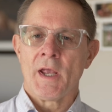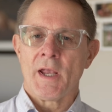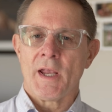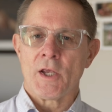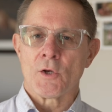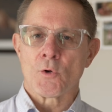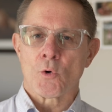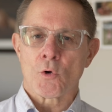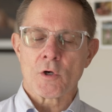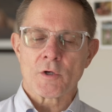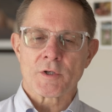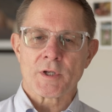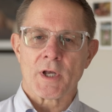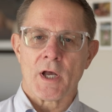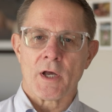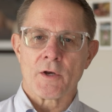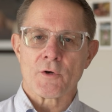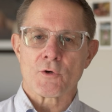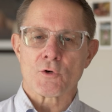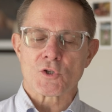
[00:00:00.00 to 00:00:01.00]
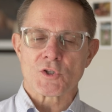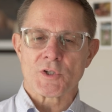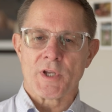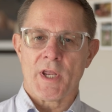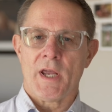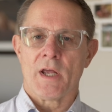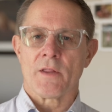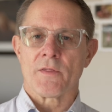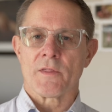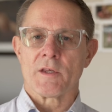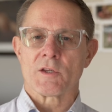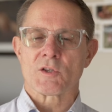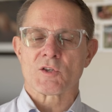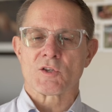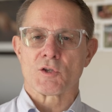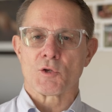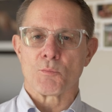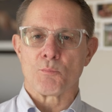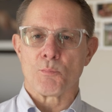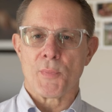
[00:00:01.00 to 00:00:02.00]
in order to understand this
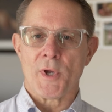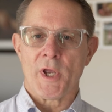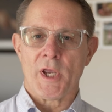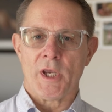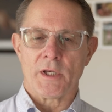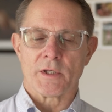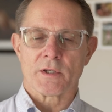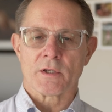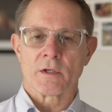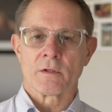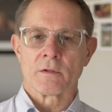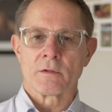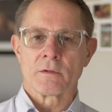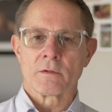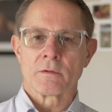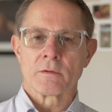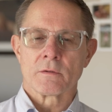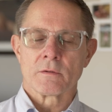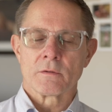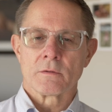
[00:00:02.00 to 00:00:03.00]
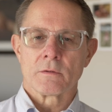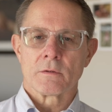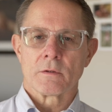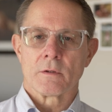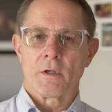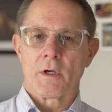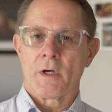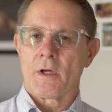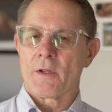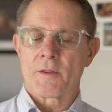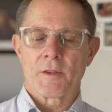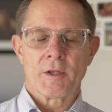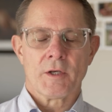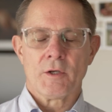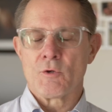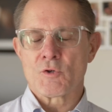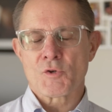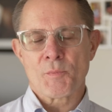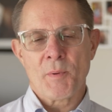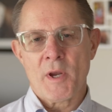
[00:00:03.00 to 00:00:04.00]
debate, the
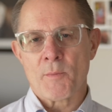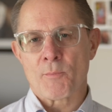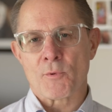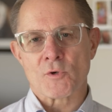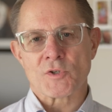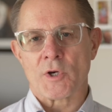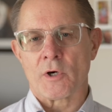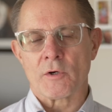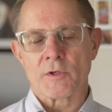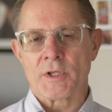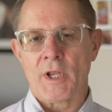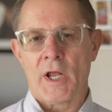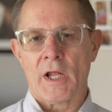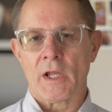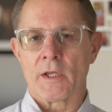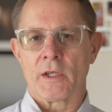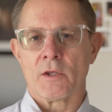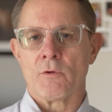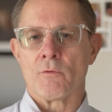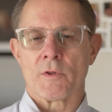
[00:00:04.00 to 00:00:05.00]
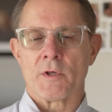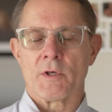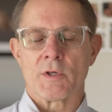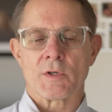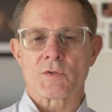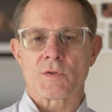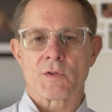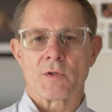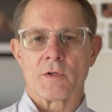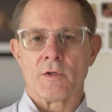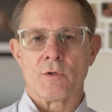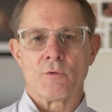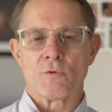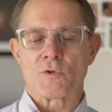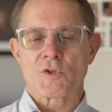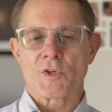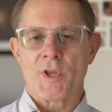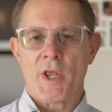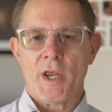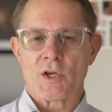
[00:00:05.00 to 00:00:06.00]
newspapers aren't telling you this, the
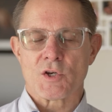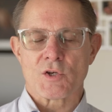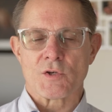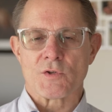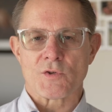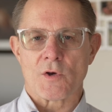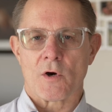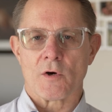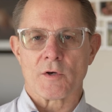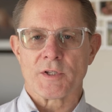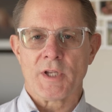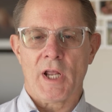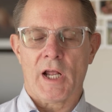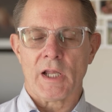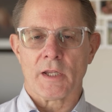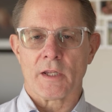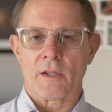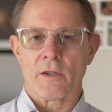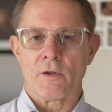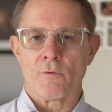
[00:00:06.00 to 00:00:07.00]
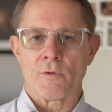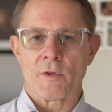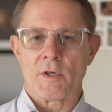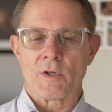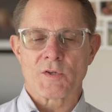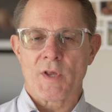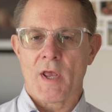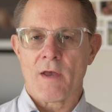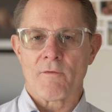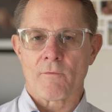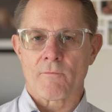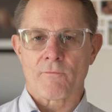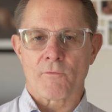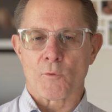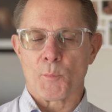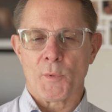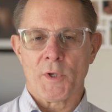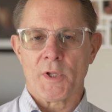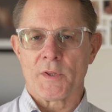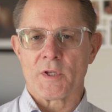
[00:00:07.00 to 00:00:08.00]
news stations aren't telling you this, heaven
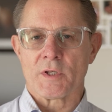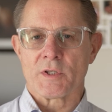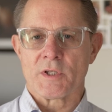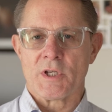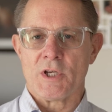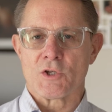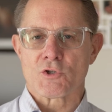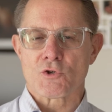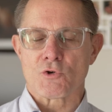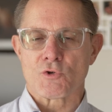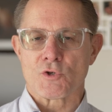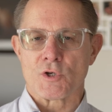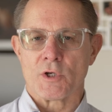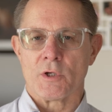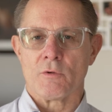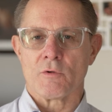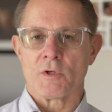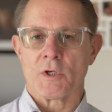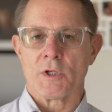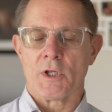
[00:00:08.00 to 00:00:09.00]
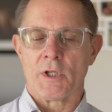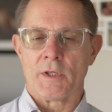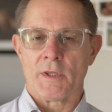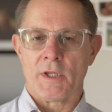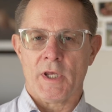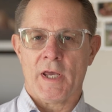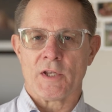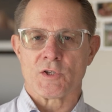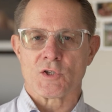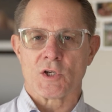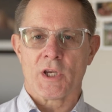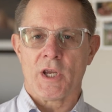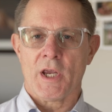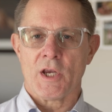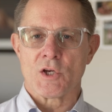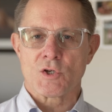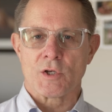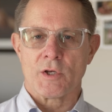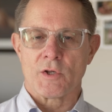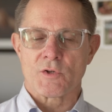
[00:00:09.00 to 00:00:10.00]
forbid the teachers' union and the
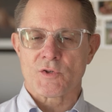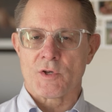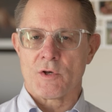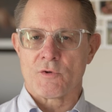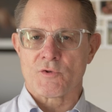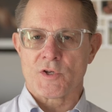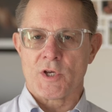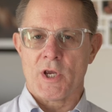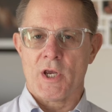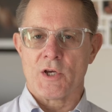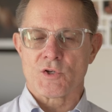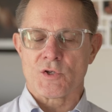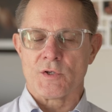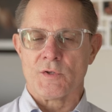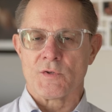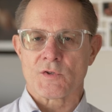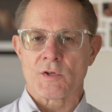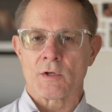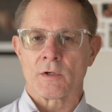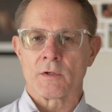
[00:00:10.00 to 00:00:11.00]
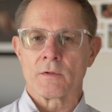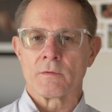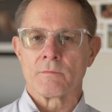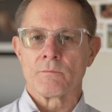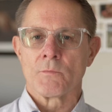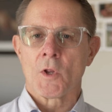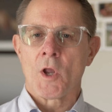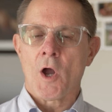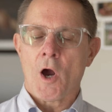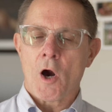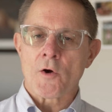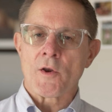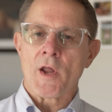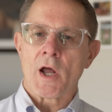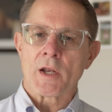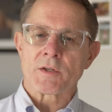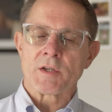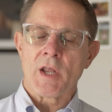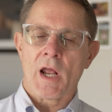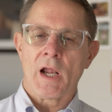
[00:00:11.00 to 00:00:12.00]
education associations are
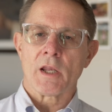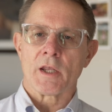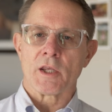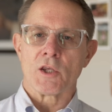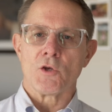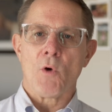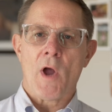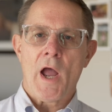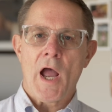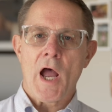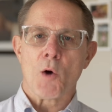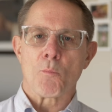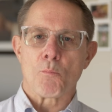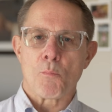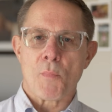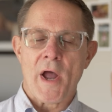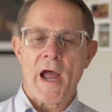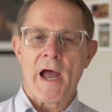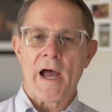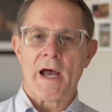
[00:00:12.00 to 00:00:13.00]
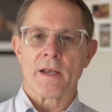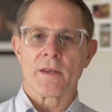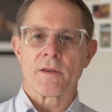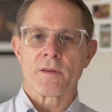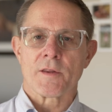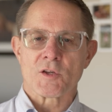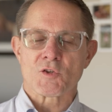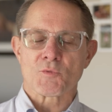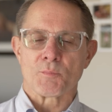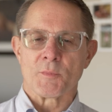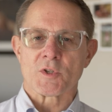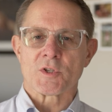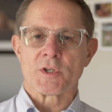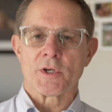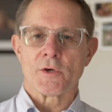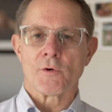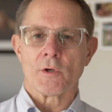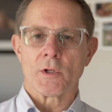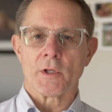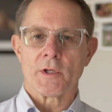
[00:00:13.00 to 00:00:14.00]
not telling you how bad this
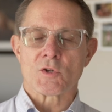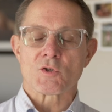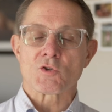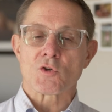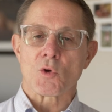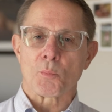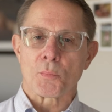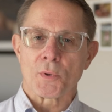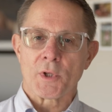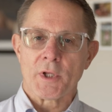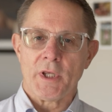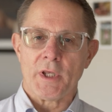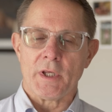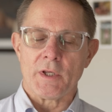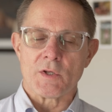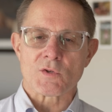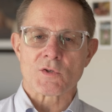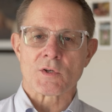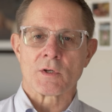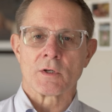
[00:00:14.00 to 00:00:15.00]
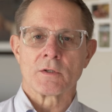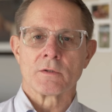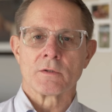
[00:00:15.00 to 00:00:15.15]
material is. So please,